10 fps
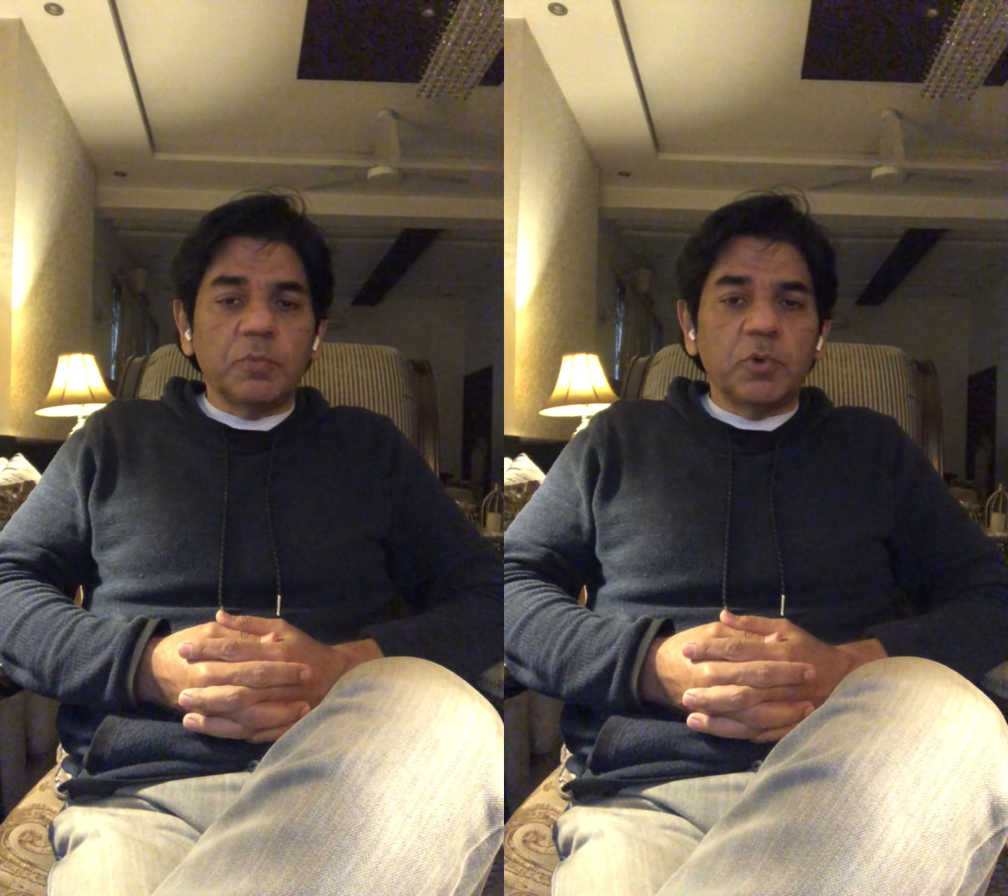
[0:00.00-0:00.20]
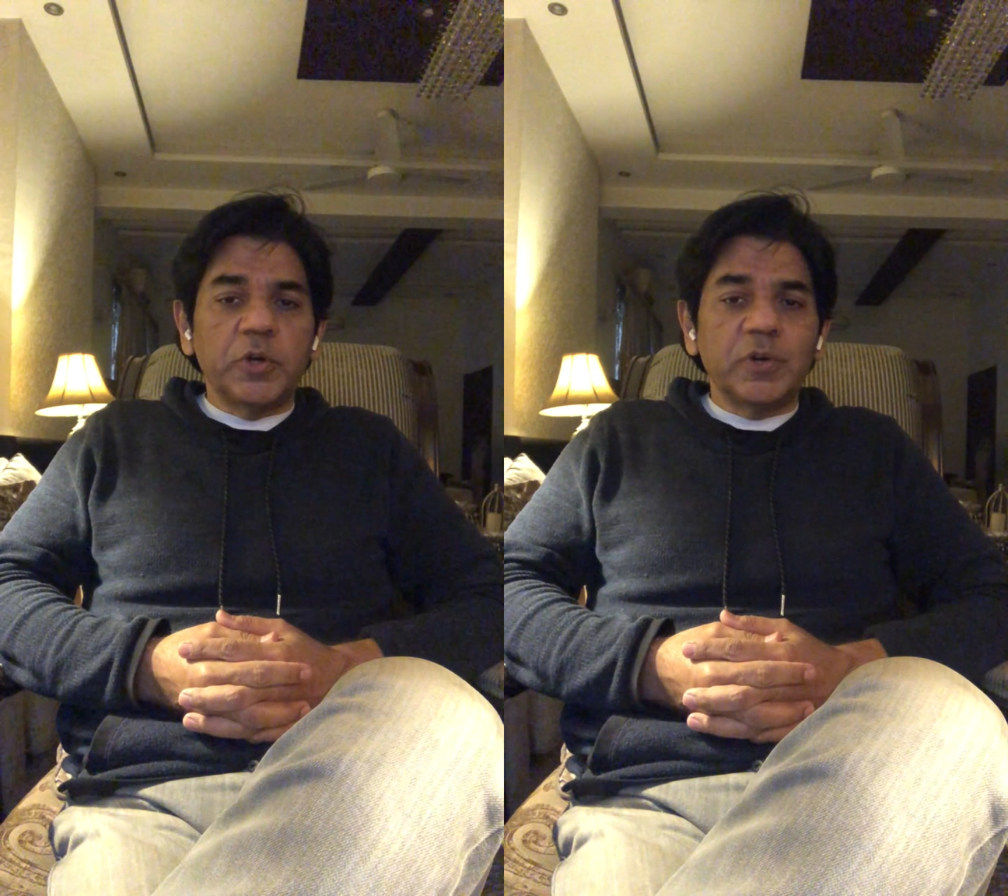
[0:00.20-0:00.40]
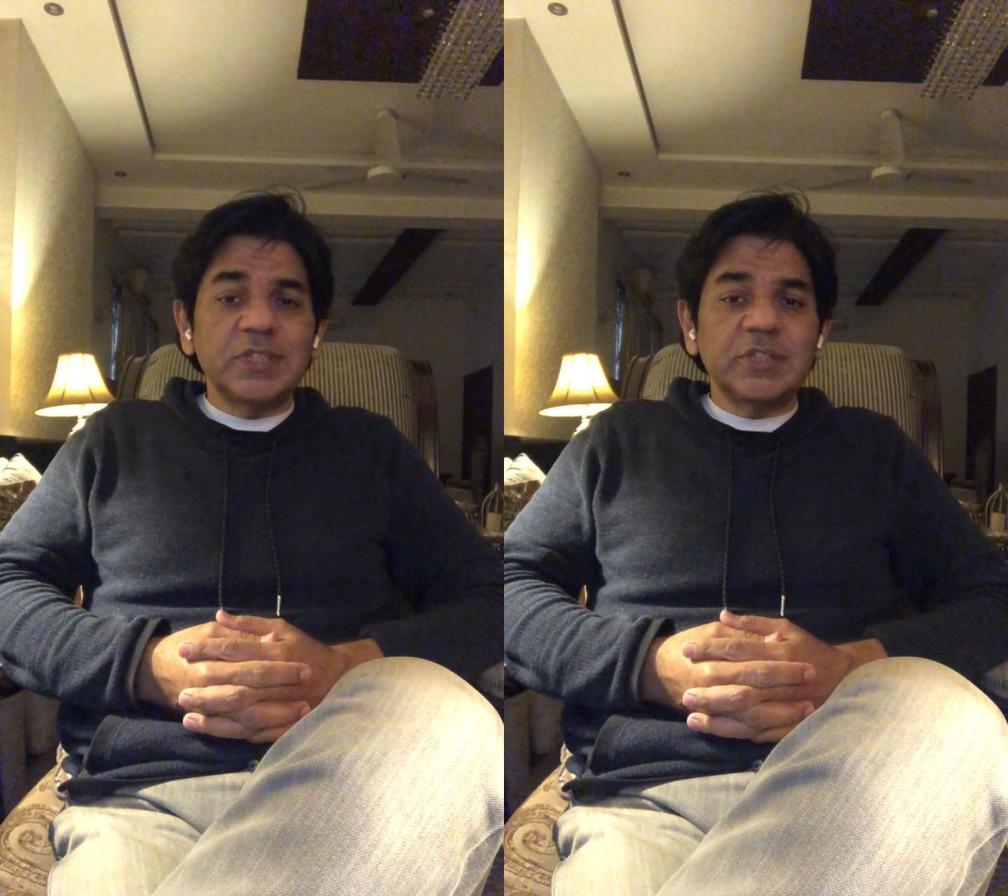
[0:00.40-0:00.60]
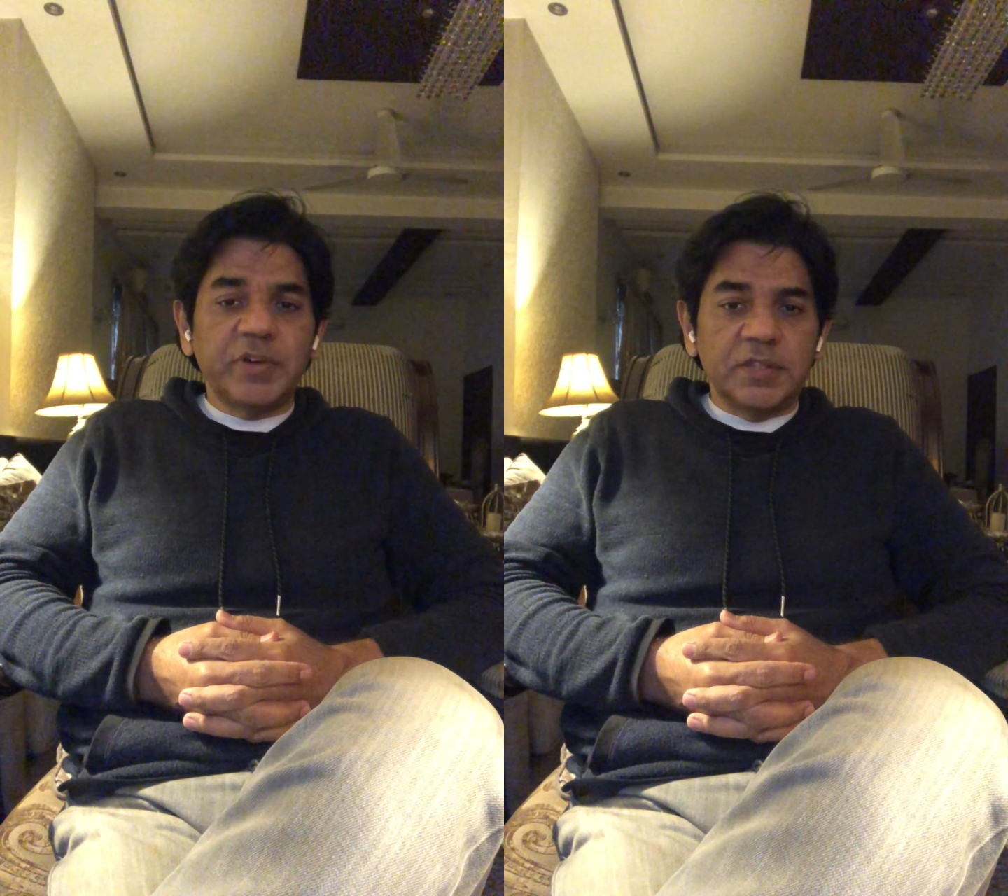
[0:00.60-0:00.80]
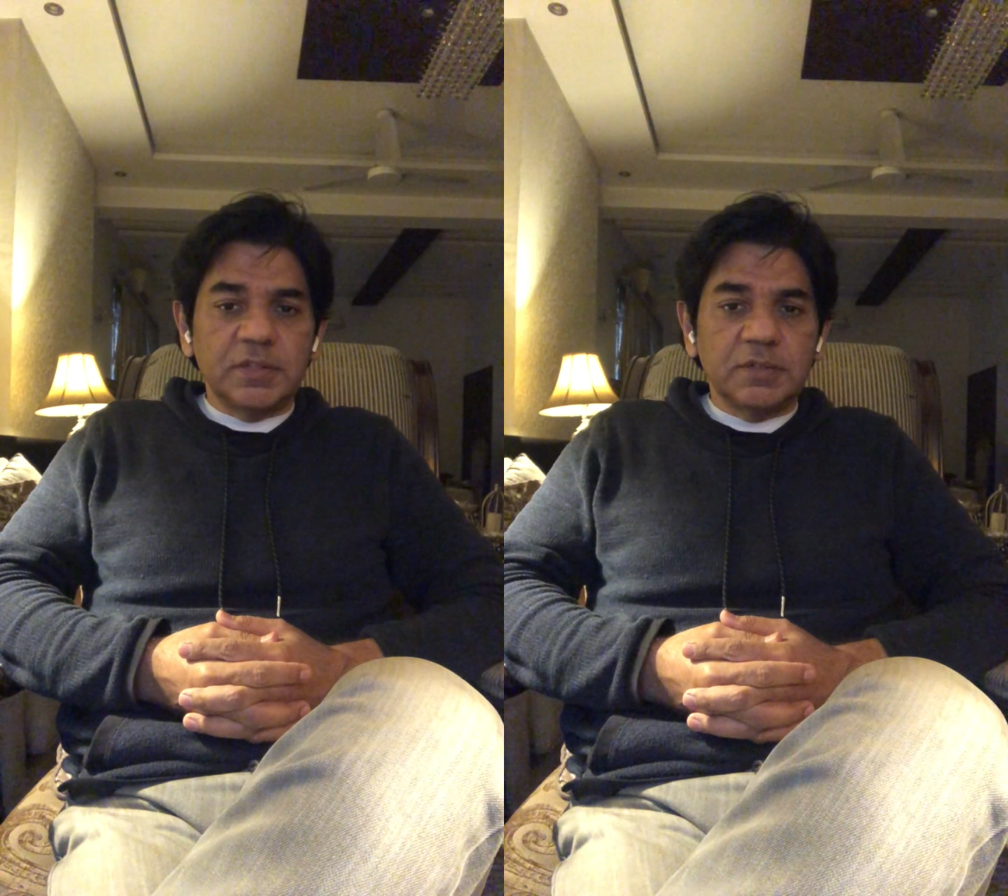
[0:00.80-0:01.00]
point or his
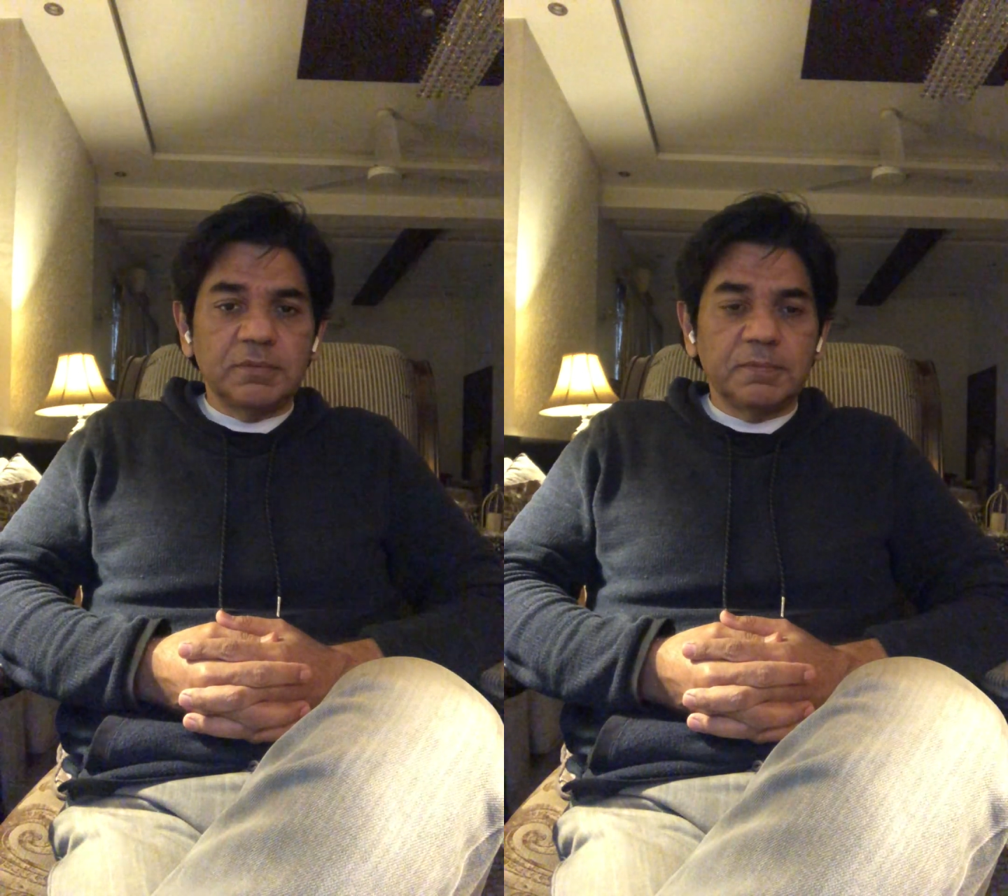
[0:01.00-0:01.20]
strength.